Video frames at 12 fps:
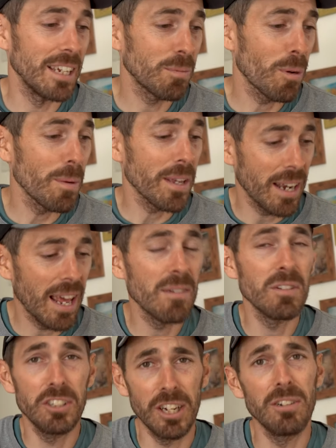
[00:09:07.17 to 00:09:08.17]
It's probably going to have
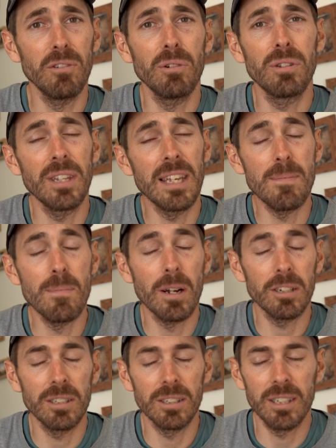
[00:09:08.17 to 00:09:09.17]
a general theme,
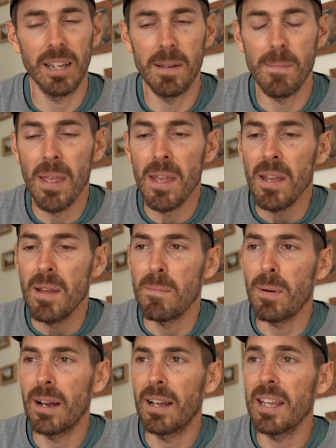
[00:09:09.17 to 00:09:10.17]
much the same.
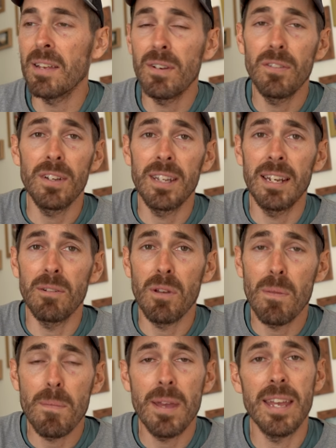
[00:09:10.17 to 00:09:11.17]
But even if you did it
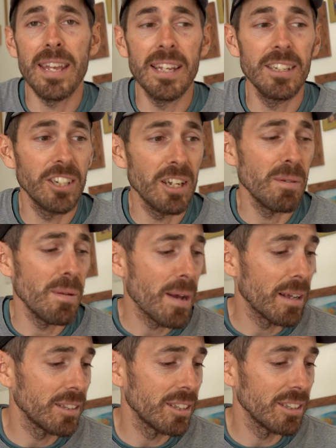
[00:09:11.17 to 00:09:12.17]
with me, JV
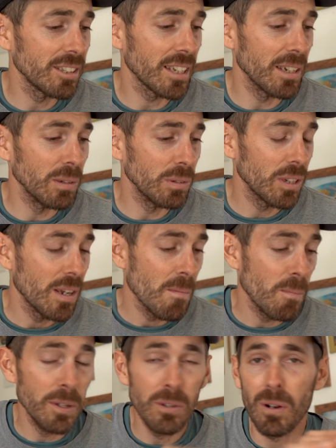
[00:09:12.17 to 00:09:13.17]
Mountain Skills,
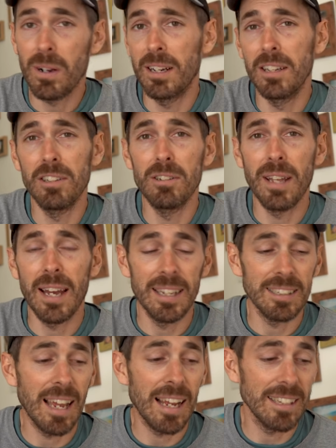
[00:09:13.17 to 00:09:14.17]
we're not going to do that
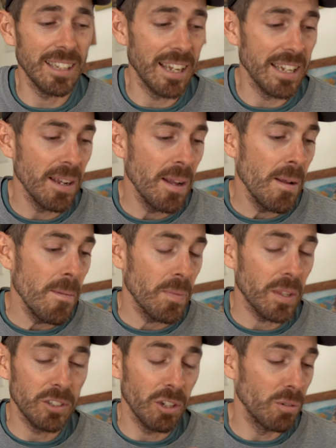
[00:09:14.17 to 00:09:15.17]
exact day.
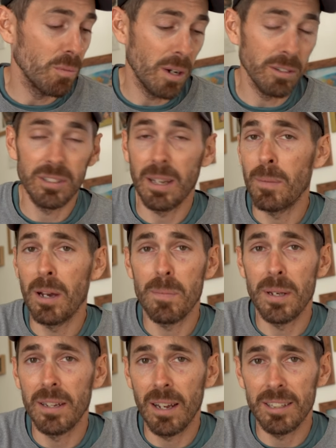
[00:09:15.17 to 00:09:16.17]
So whilst that might
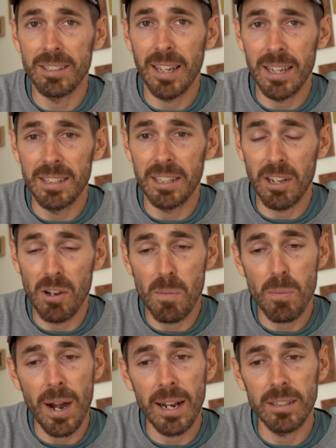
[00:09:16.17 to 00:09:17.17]
be a nice day to go
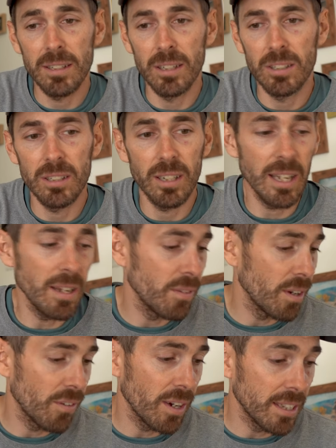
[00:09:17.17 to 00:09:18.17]
and practice,
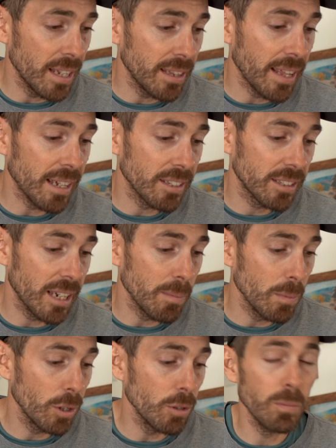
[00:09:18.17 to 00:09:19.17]
even if I did that
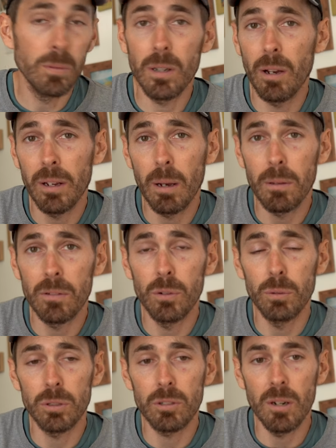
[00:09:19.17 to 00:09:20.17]
same loop going up the
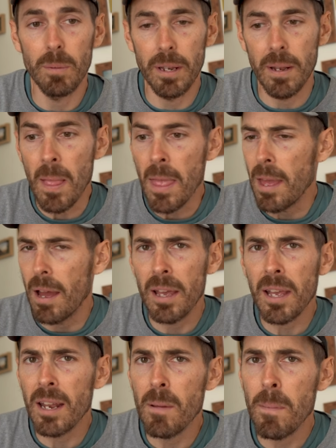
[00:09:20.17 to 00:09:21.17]
false Scribbin,
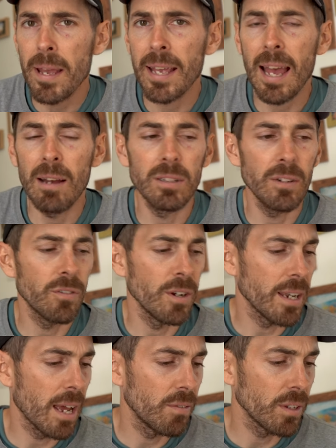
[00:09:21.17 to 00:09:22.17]
I'm going to pick out
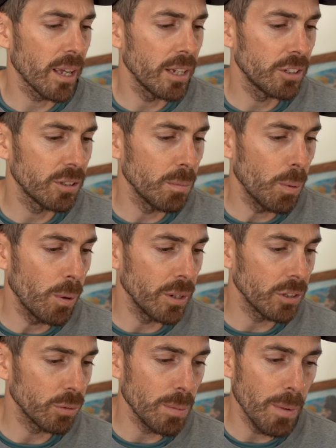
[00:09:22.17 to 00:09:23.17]
different navigation
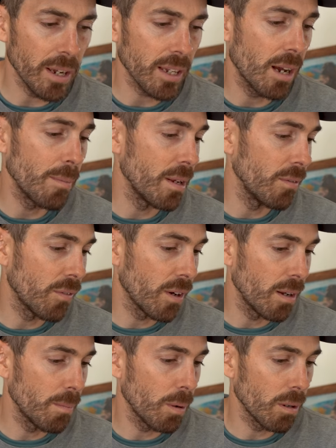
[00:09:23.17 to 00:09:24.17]
points. We might come in
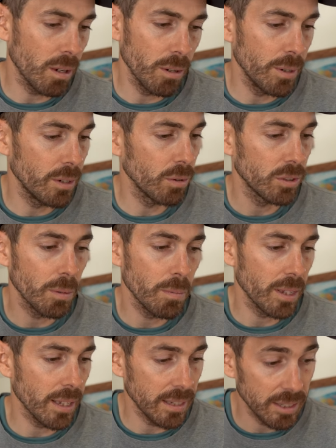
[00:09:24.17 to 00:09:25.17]
via Buccleuch or
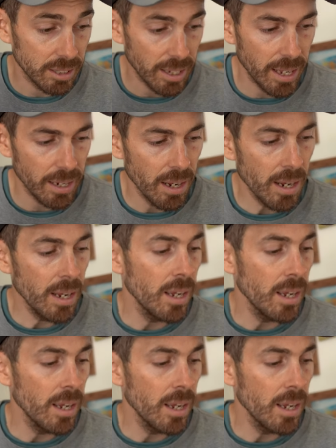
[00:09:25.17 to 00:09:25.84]
something instead.